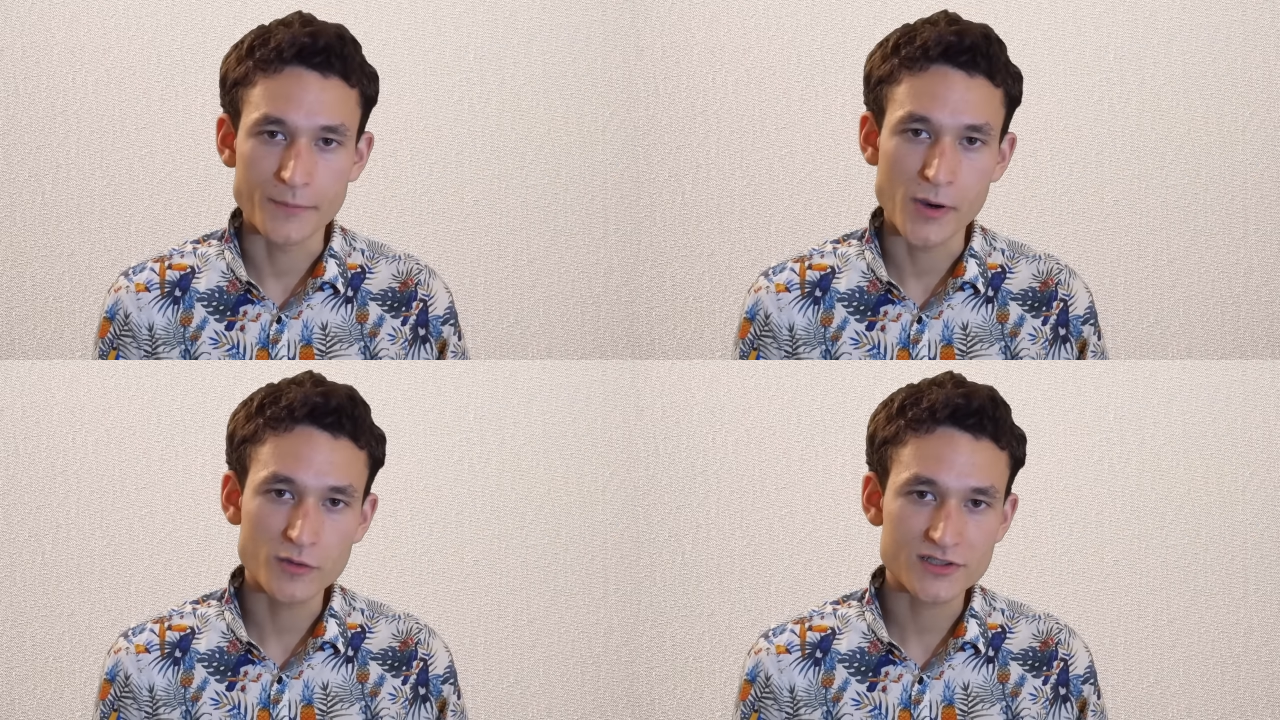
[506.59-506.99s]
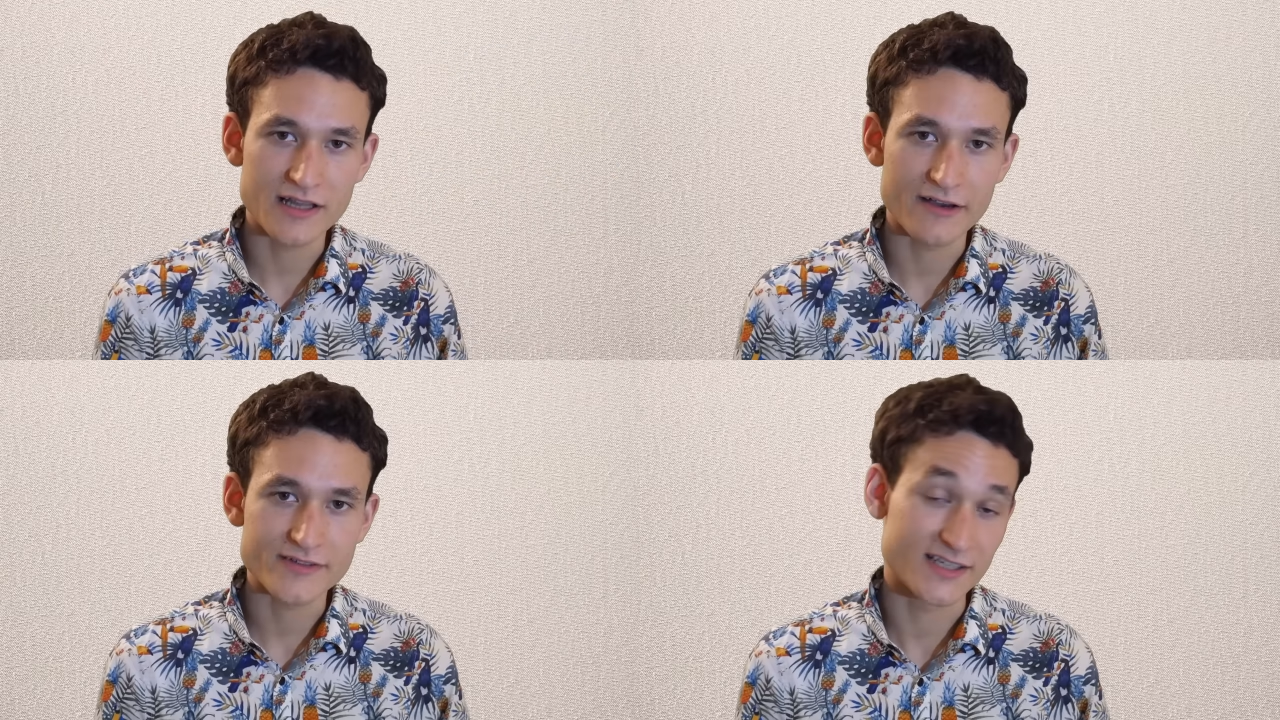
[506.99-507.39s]
The
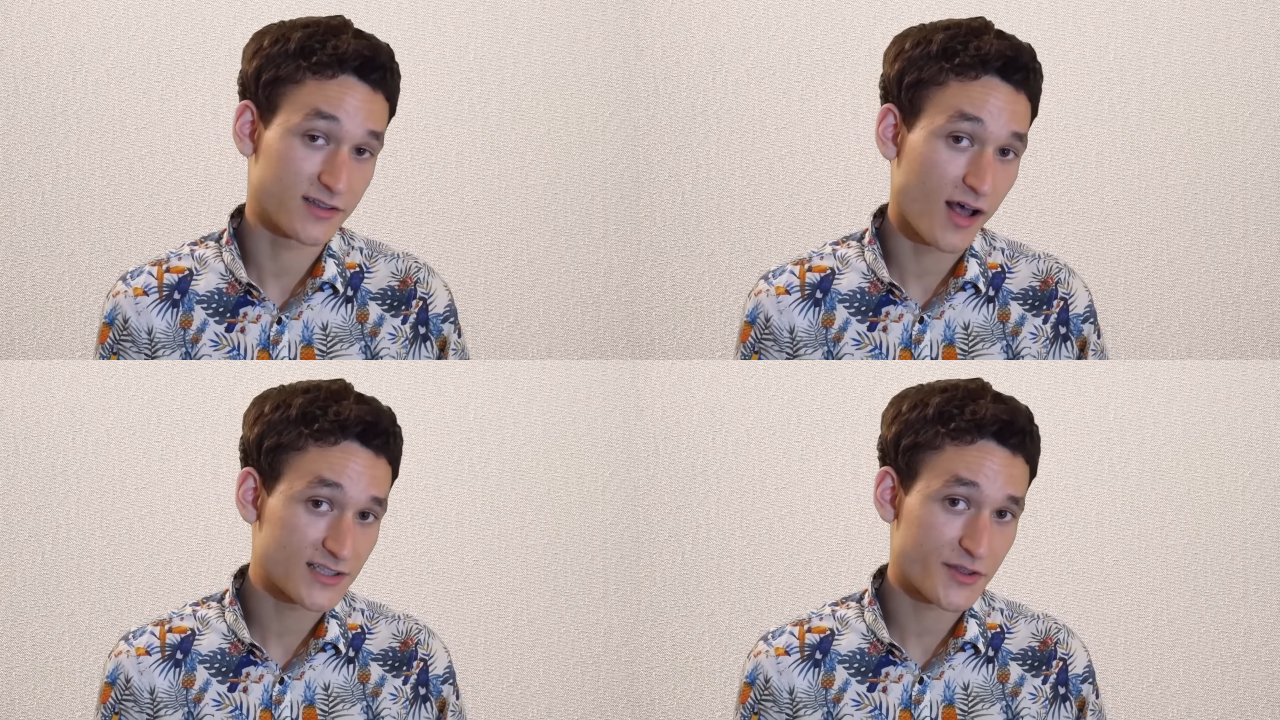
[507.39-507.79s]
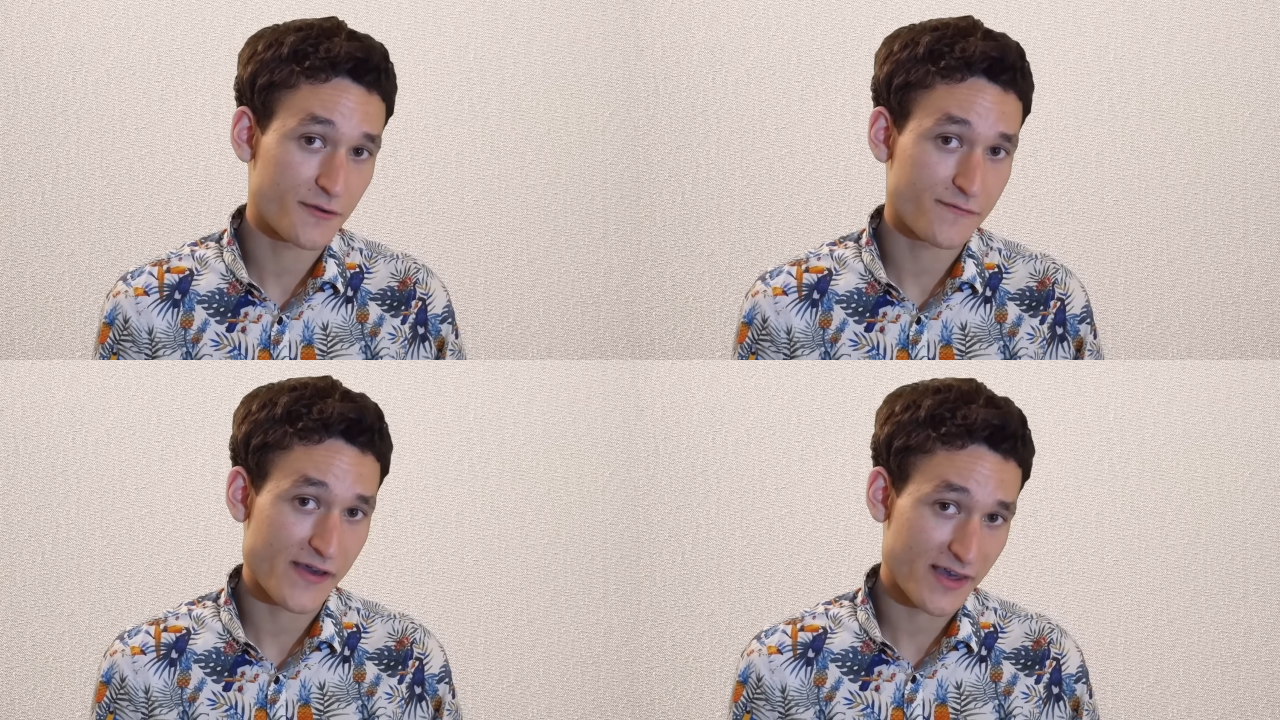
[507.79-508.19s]
post-left has lost
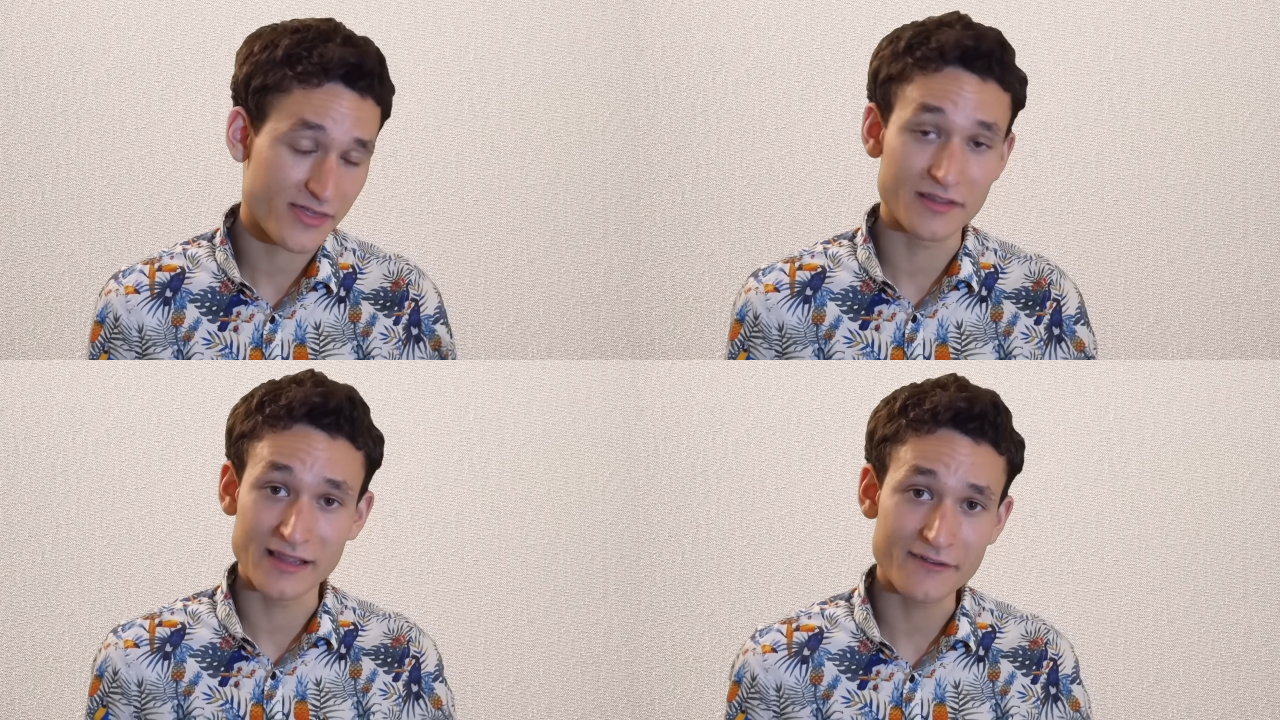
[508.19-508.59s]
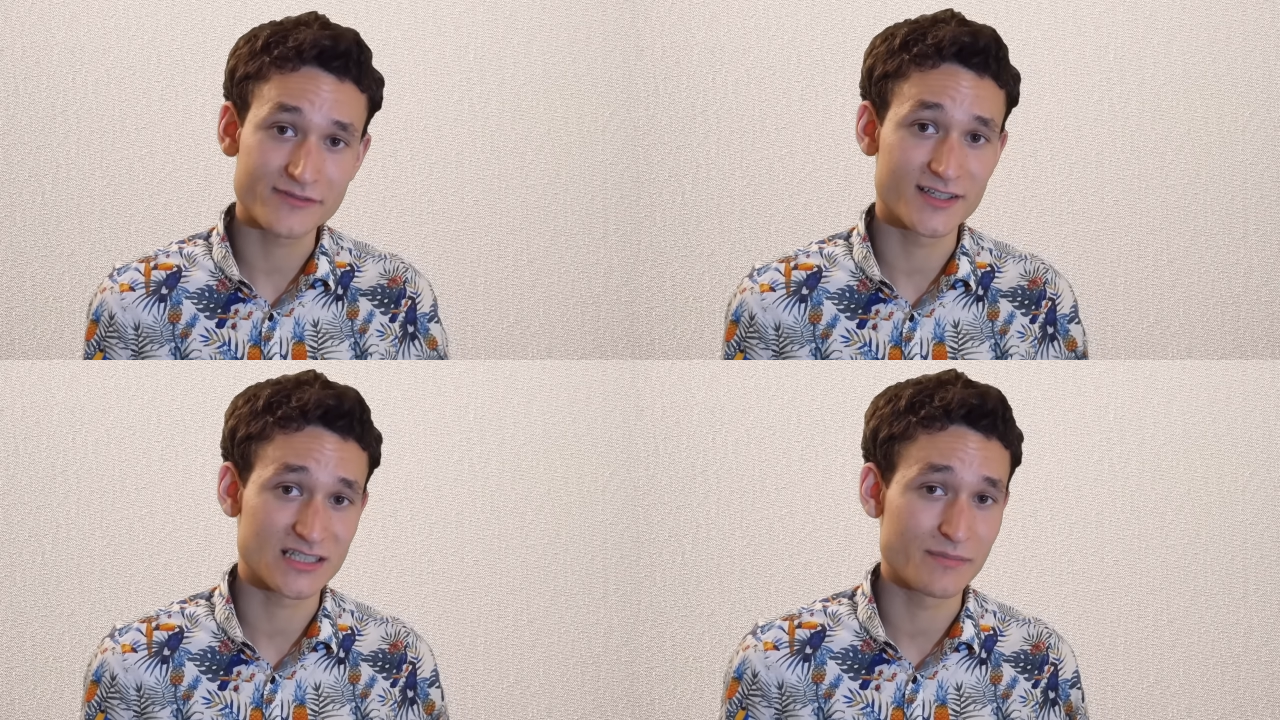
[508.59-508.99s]
their faith in
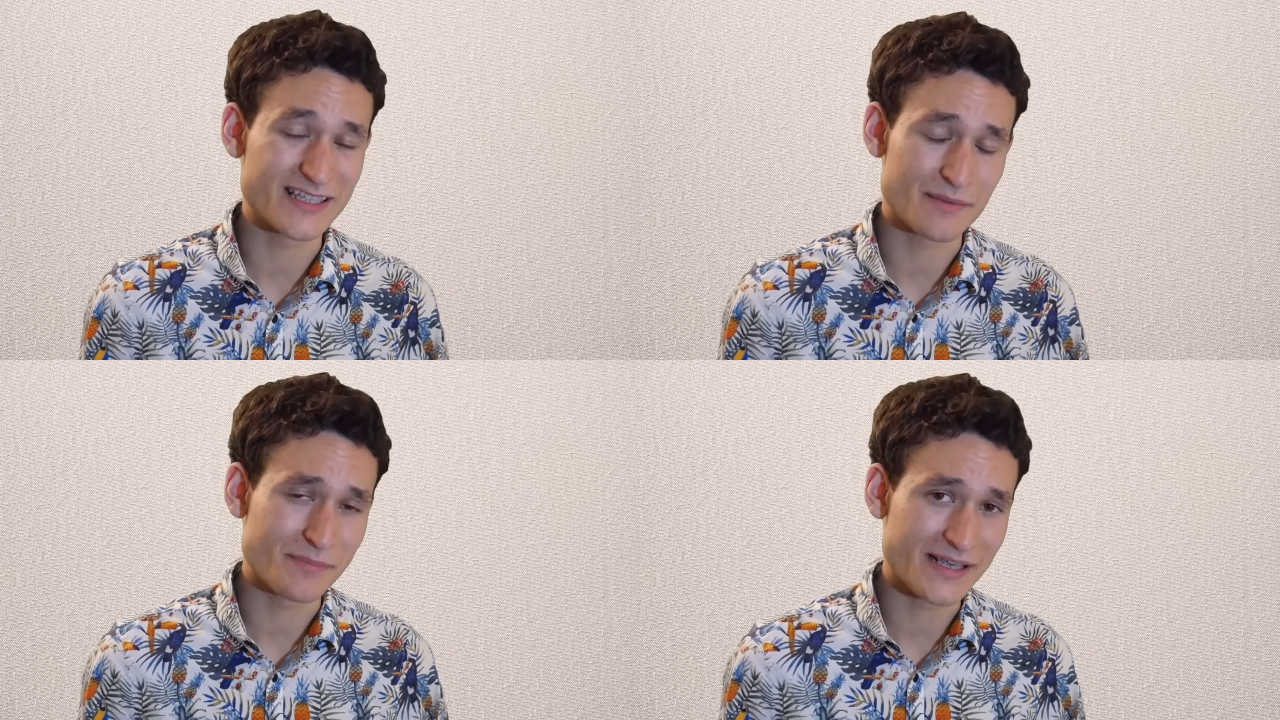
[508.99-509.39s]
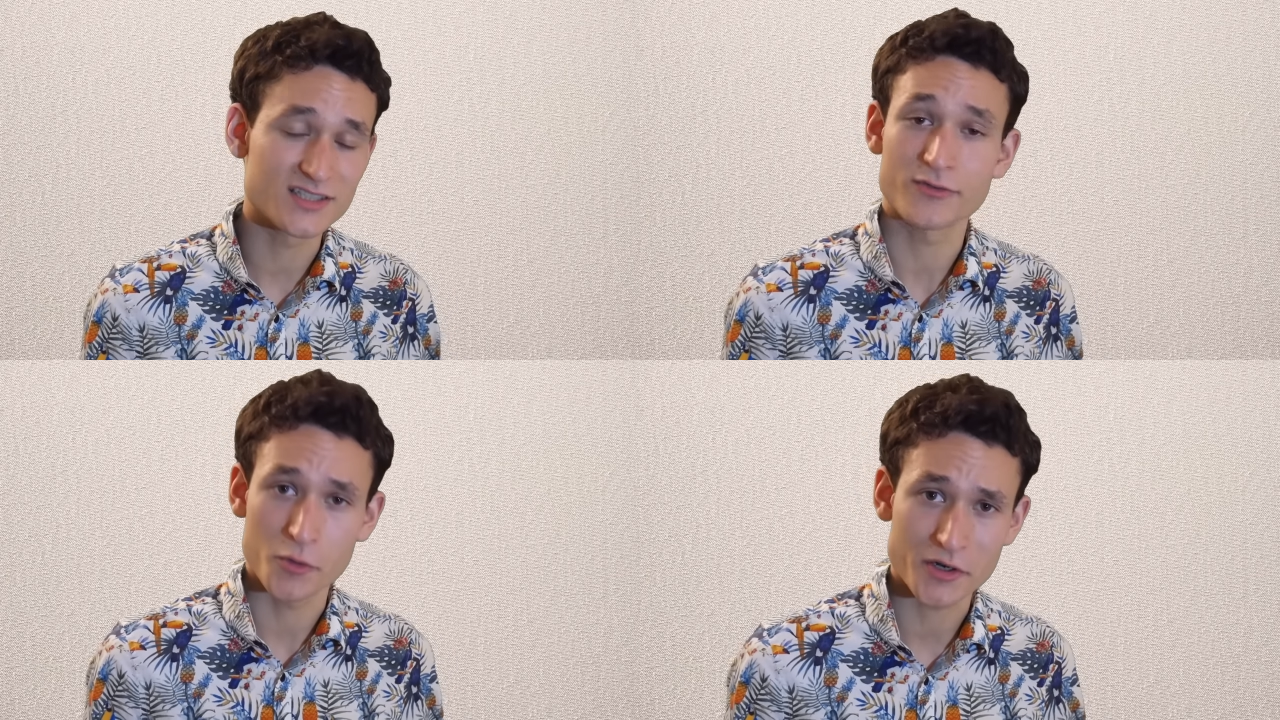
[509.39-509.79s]
leftism as a
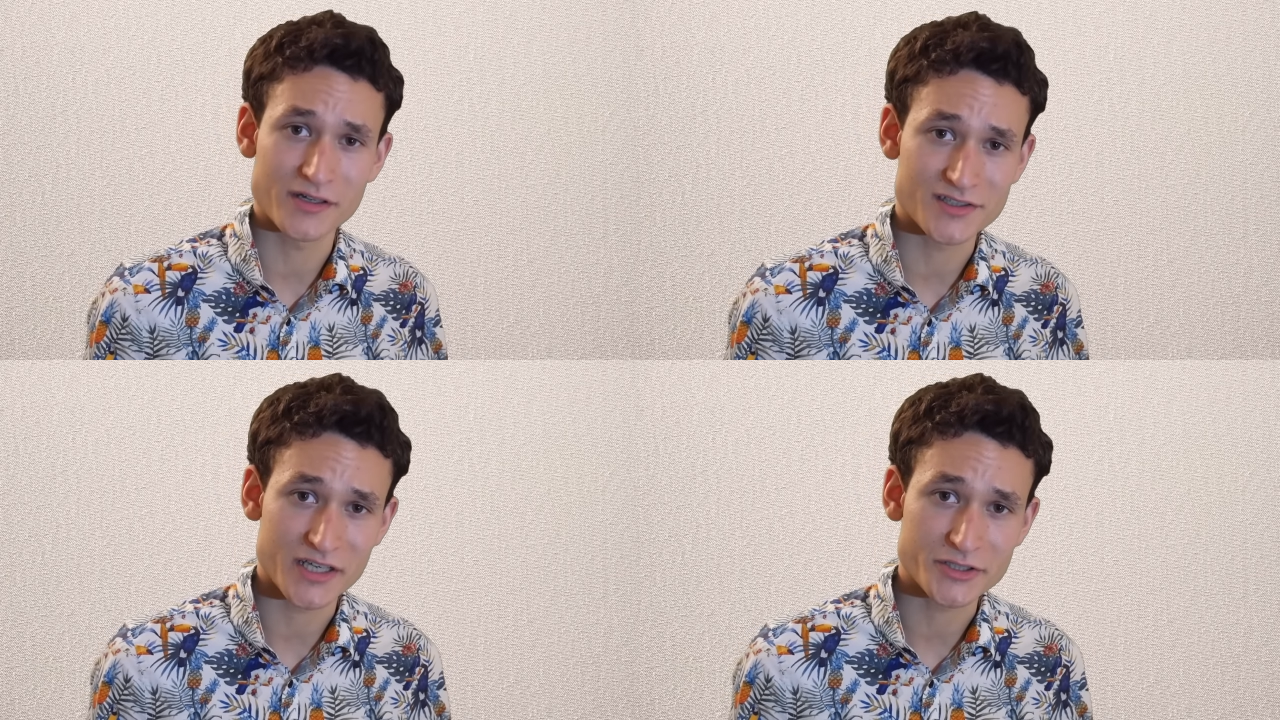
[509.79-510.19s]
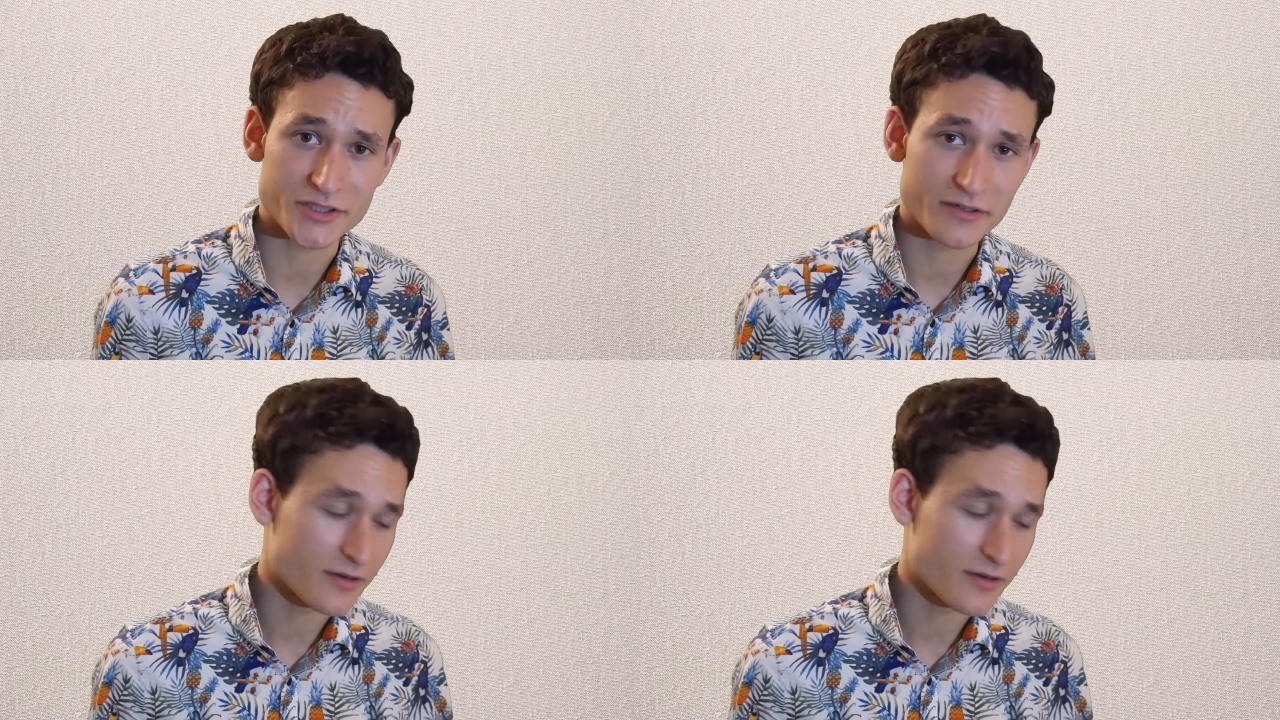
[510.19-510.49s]
means of organization.